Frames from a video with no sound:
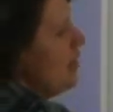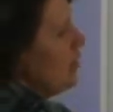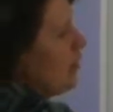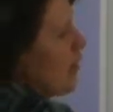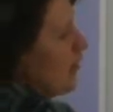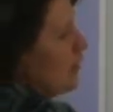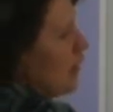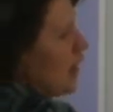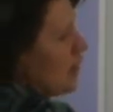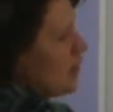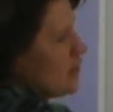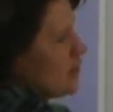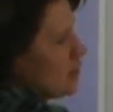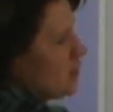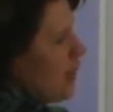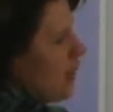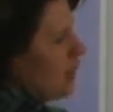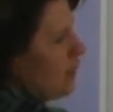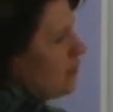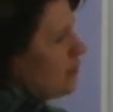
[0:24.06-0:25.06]
if we had the
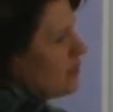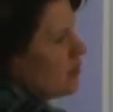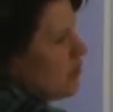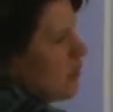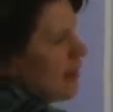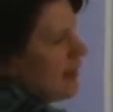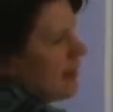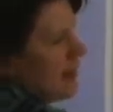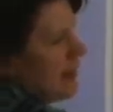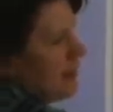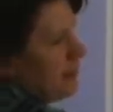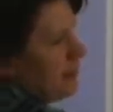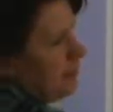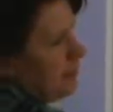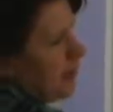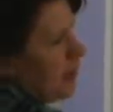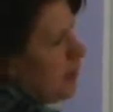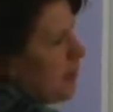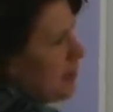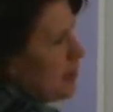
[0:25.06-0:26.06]
square root of 20,
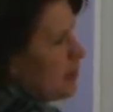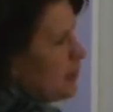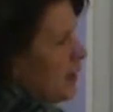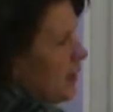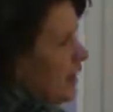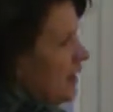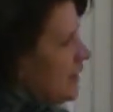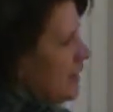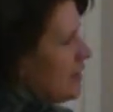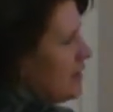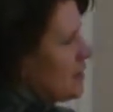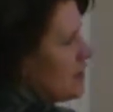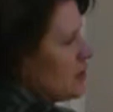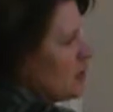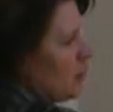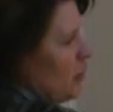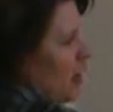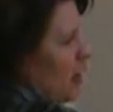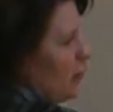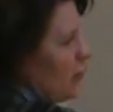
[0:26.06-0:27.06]
we could break it into the
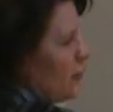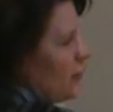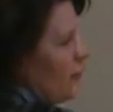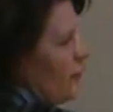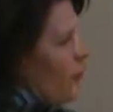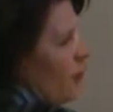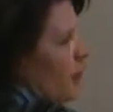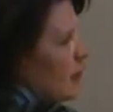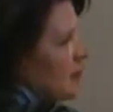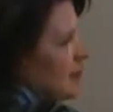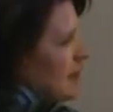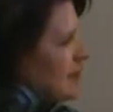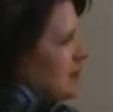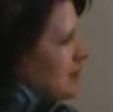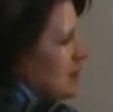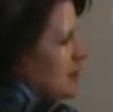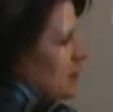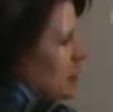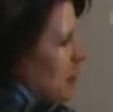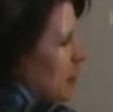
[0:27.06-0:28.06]
square root of 4
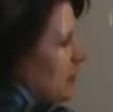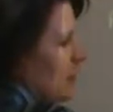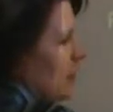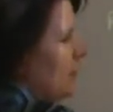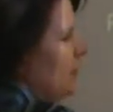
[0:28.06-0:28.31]
times the square root of